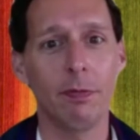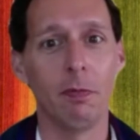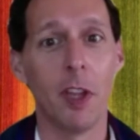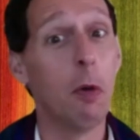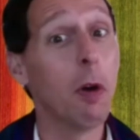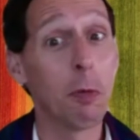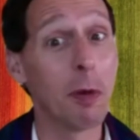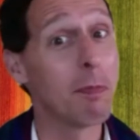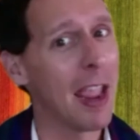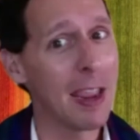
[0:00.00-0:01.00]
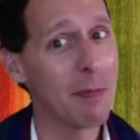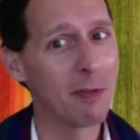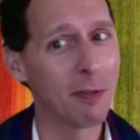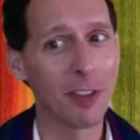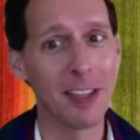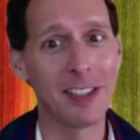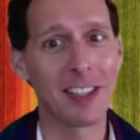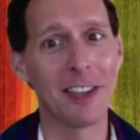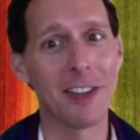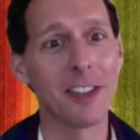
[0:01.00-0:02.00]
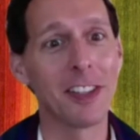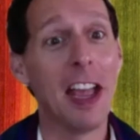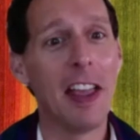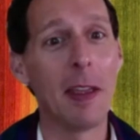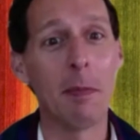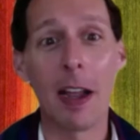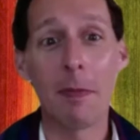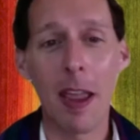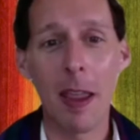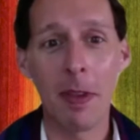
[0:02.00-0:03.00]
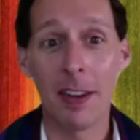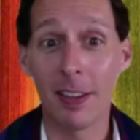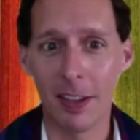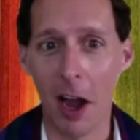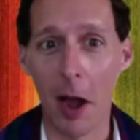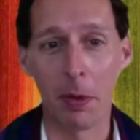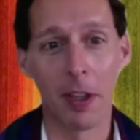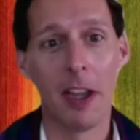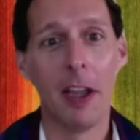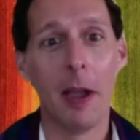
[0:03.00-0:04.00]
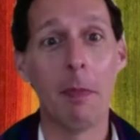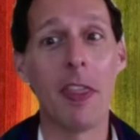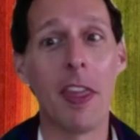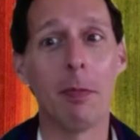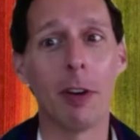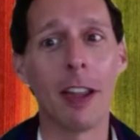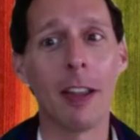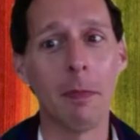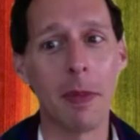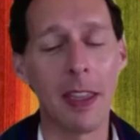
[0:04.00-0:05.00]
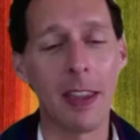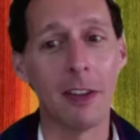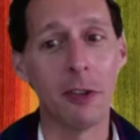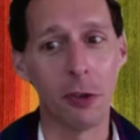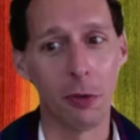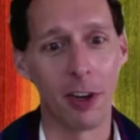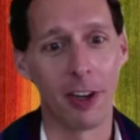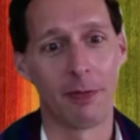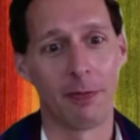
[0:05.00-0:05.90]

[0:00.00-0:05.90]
No one would pay me for these skills. They might pay me to stop, but they bring me joy.